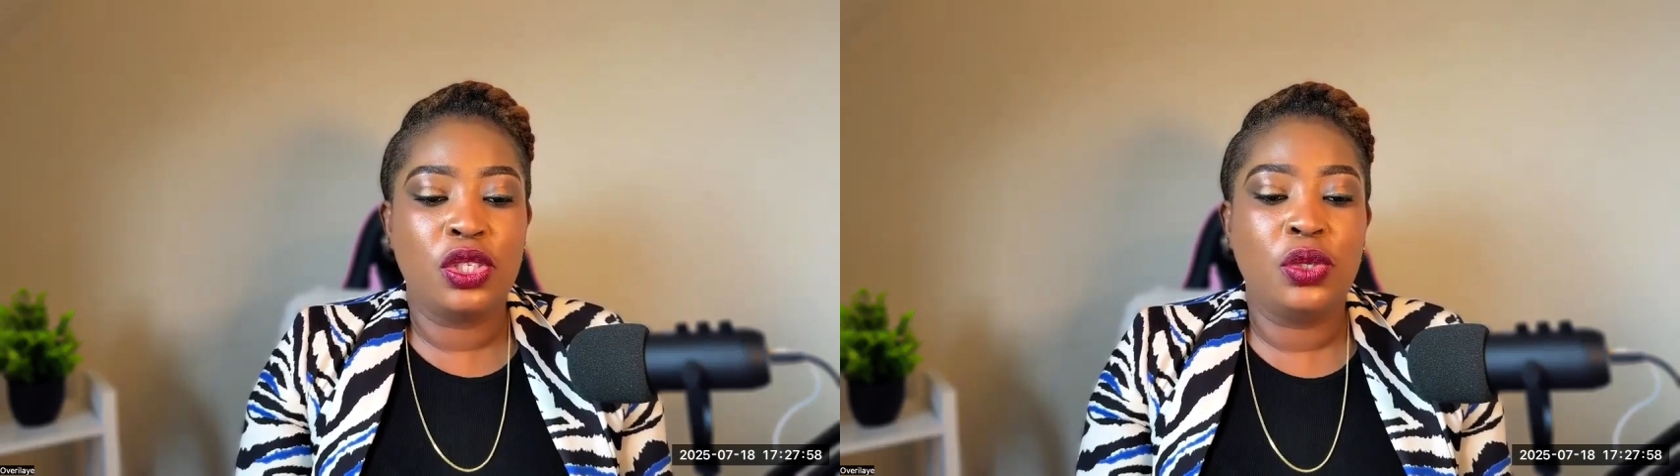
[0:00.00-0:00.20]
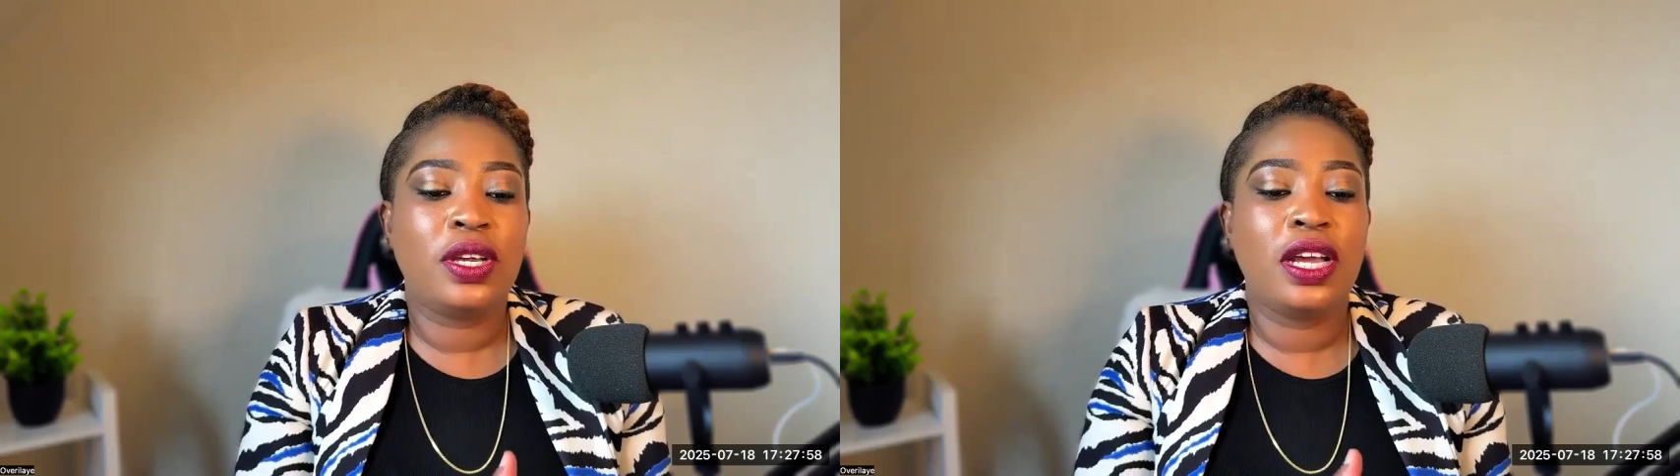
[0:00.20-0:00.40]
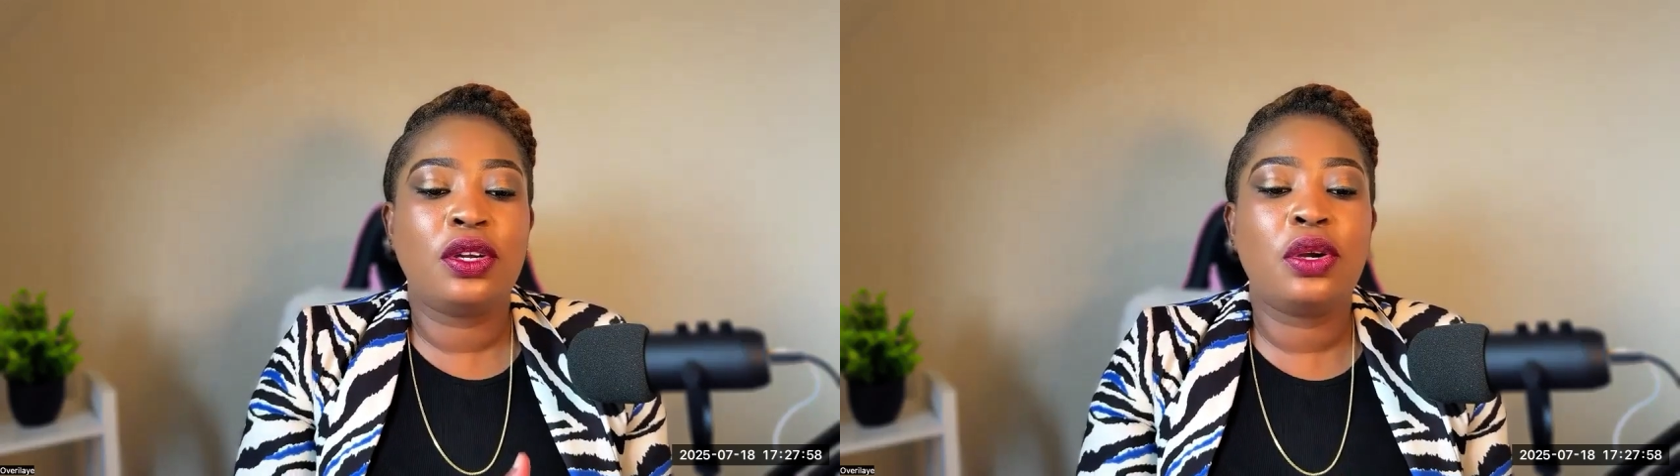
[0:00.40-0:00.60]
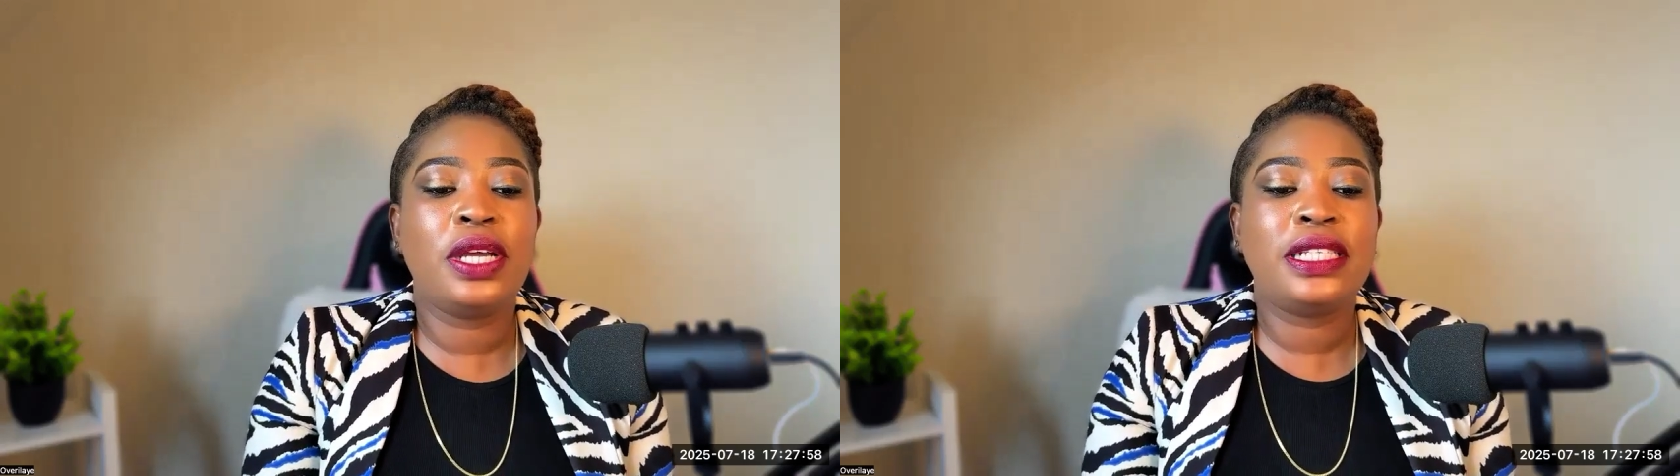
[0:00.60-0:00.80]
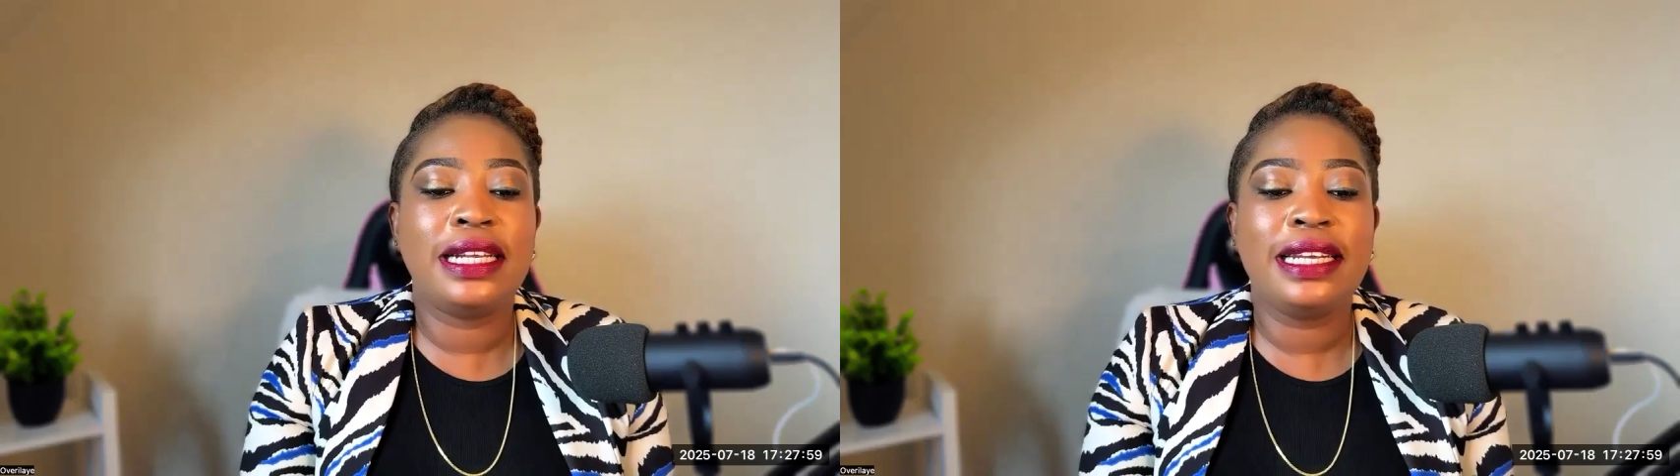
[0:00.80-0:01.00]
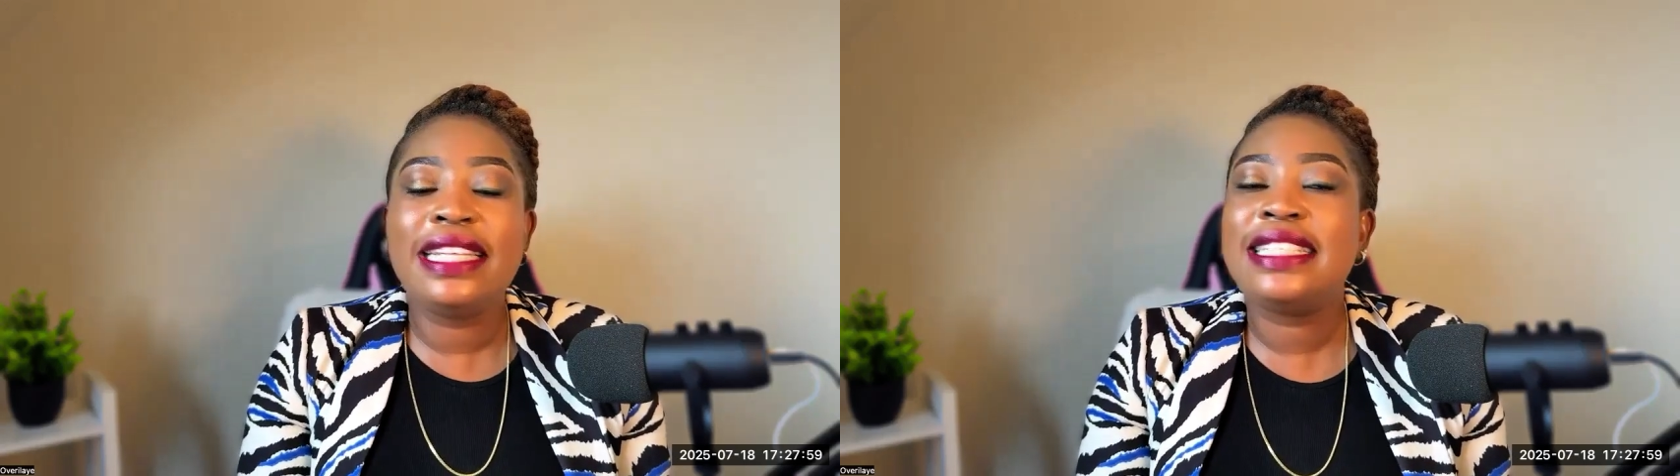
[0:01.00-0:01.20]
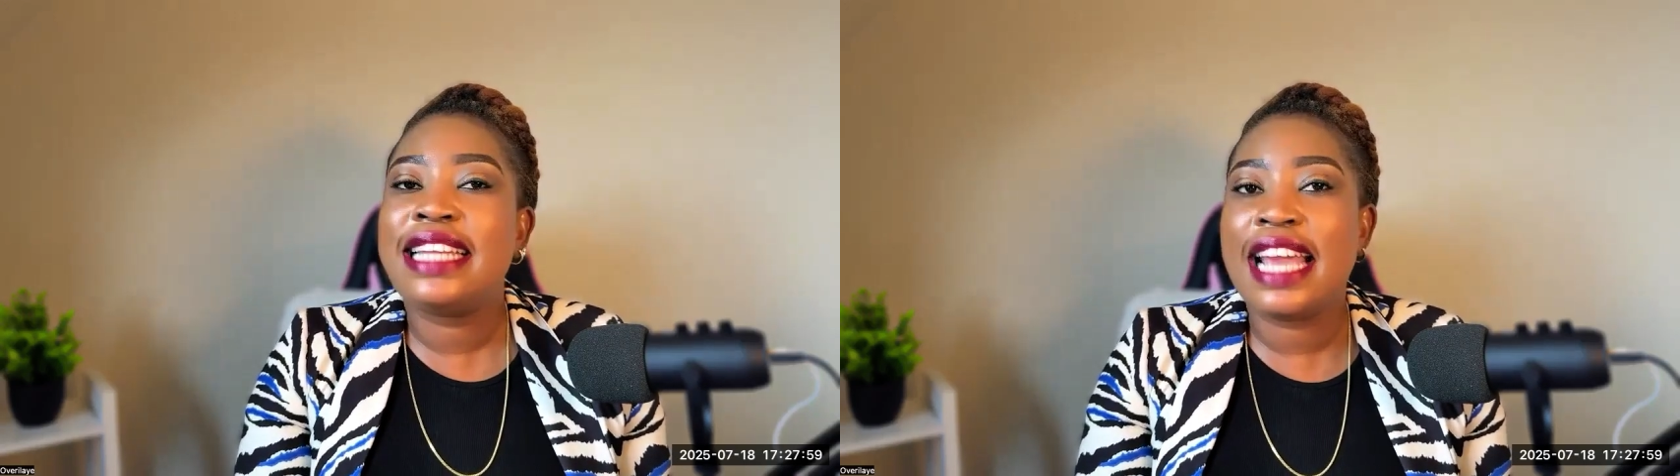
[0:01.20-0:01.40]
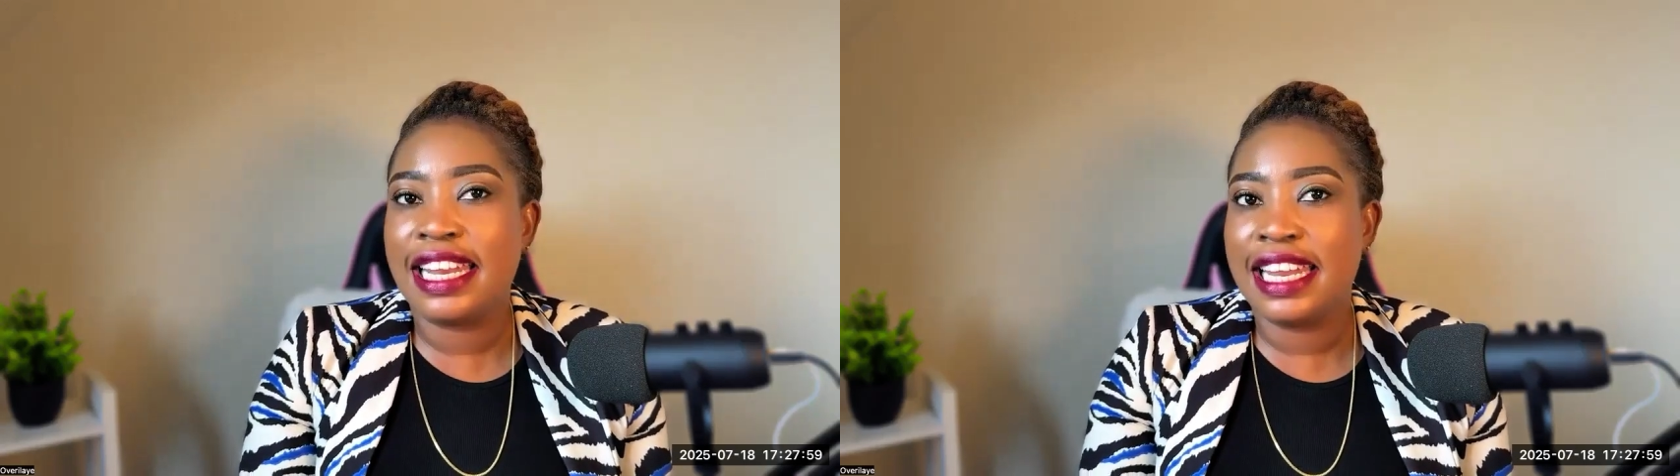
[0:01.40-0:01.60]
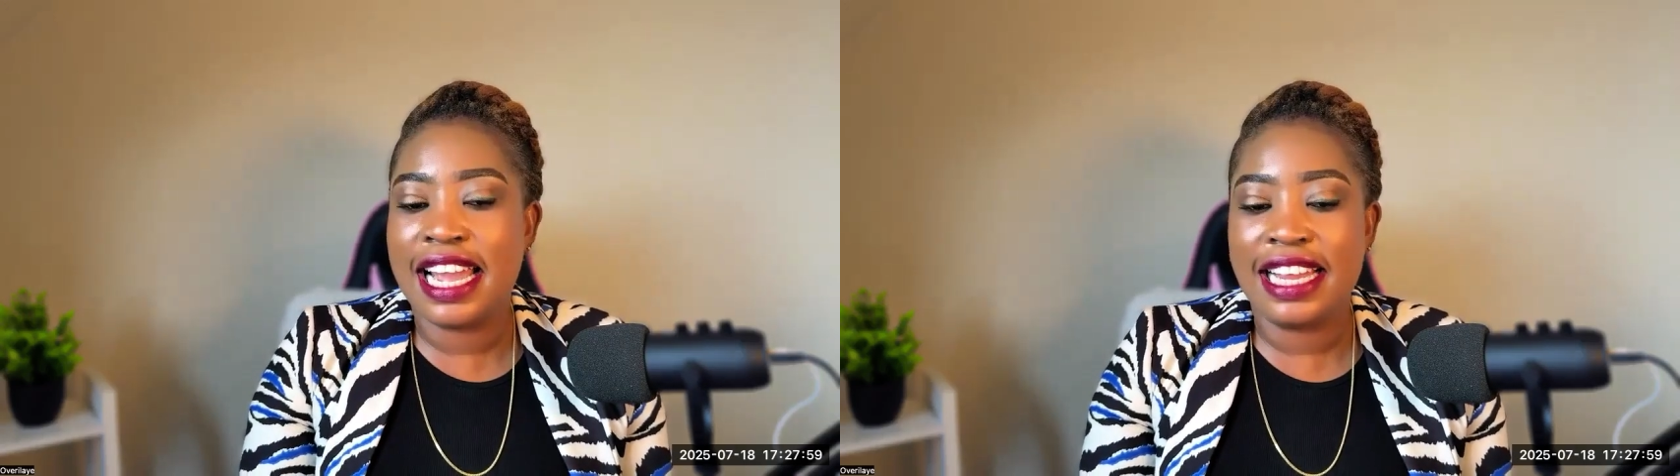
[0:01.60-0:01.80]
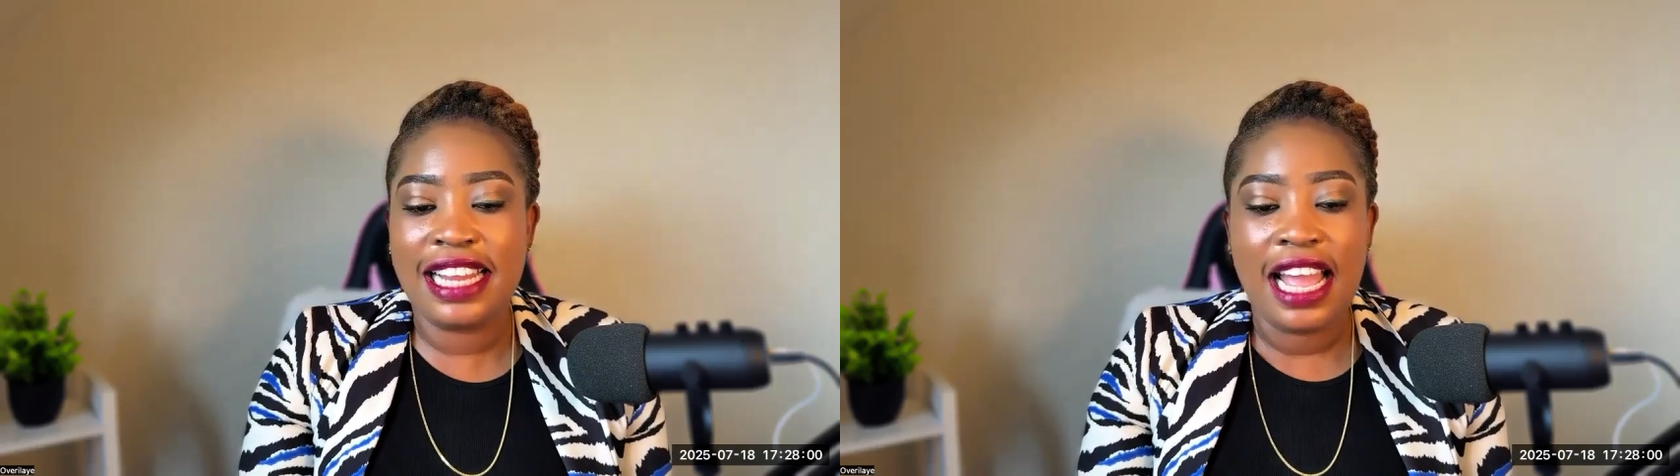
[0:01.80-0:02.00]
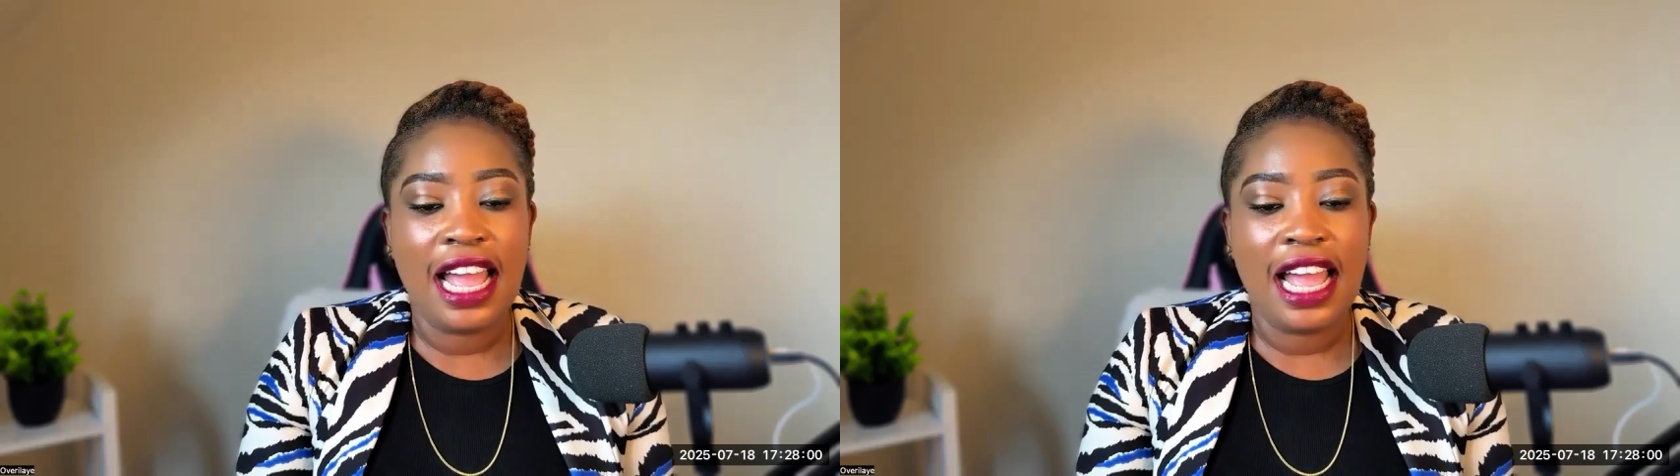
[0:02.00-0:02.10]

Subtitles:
you can create a LinkedIn headline